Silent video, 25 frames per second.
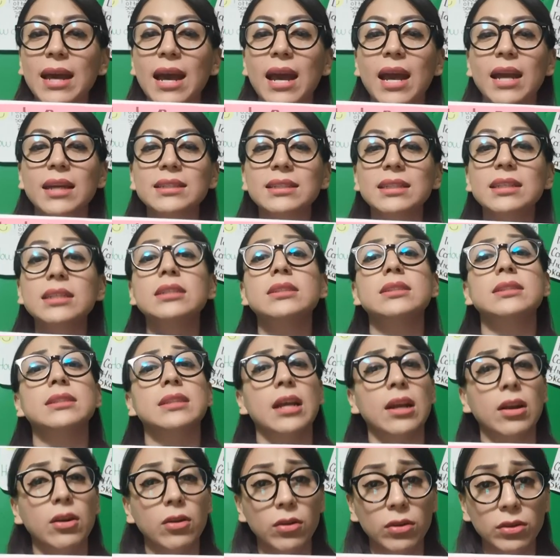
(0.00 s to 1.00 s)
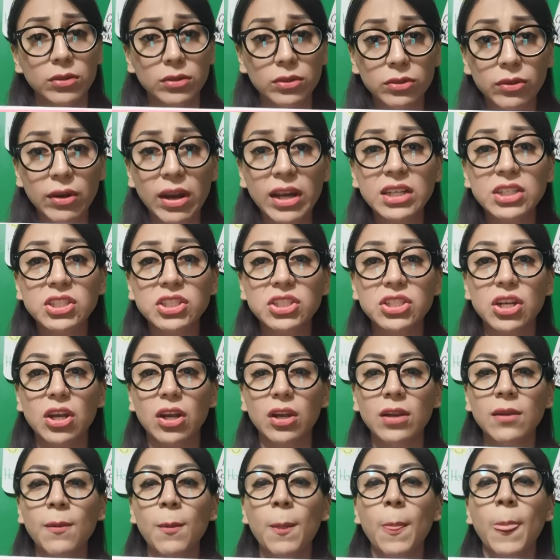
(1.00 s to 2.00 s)
guys, is the
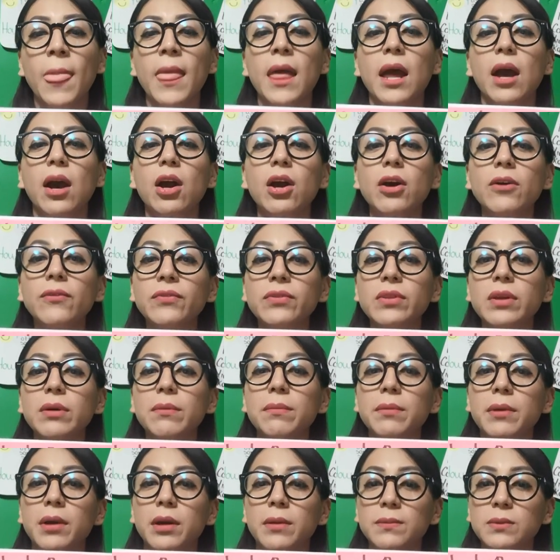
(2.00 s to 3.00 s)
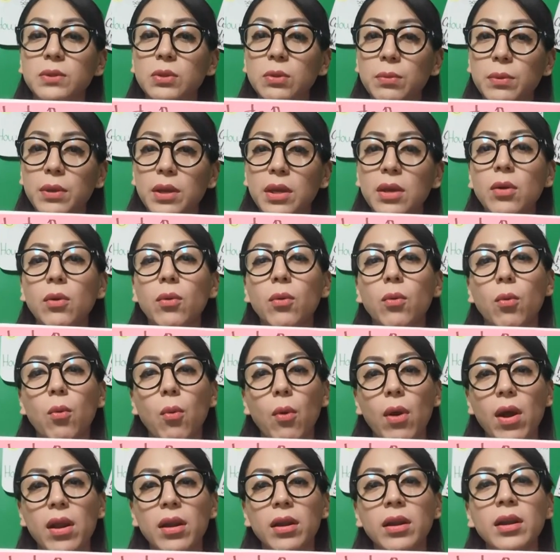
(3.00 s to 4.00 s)
contraction of the verb to be
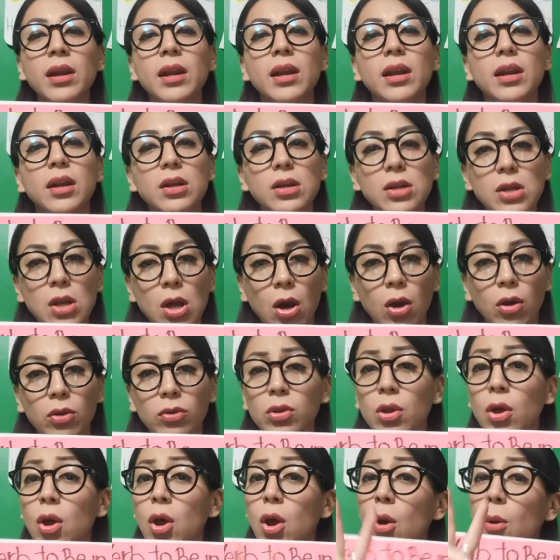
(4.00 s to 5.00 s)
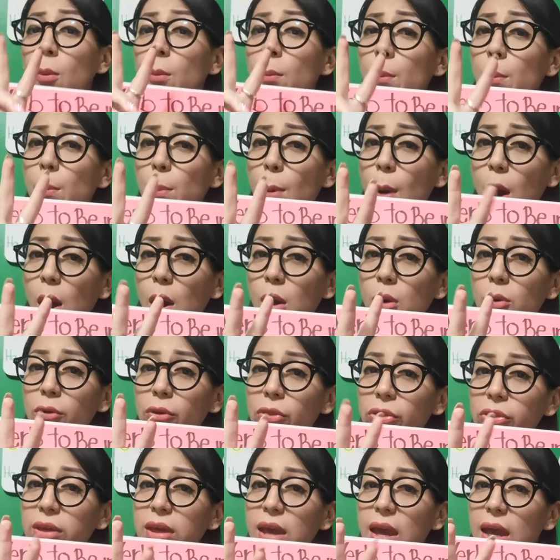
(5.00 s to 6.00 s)
were not.
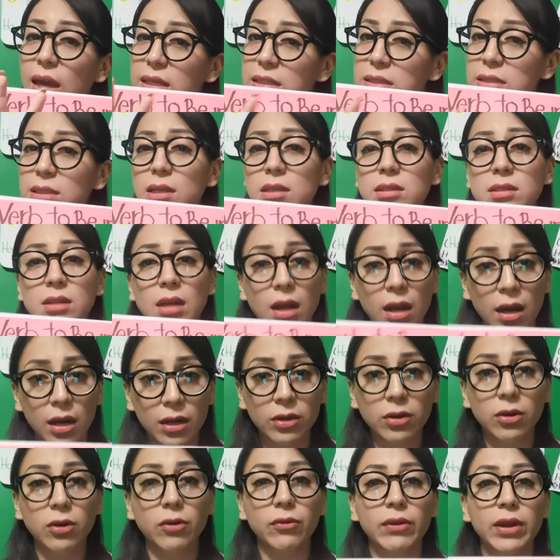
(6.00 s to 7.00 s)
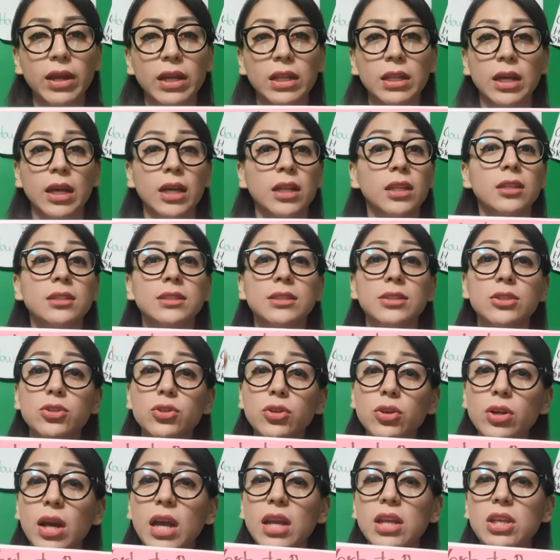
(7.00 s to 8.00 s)
Both cases are correct, guys.
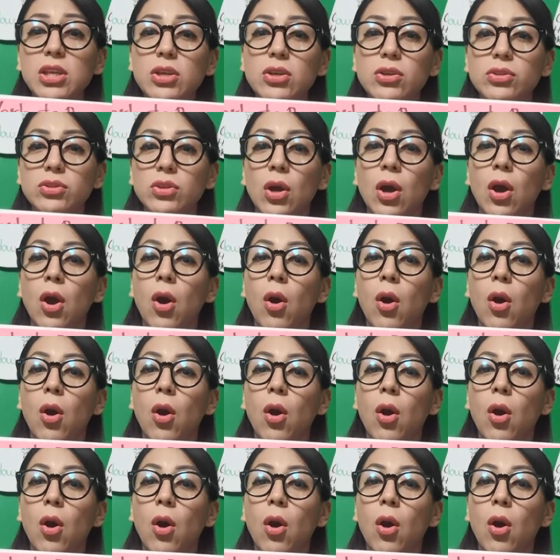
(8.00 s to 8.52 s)
You can use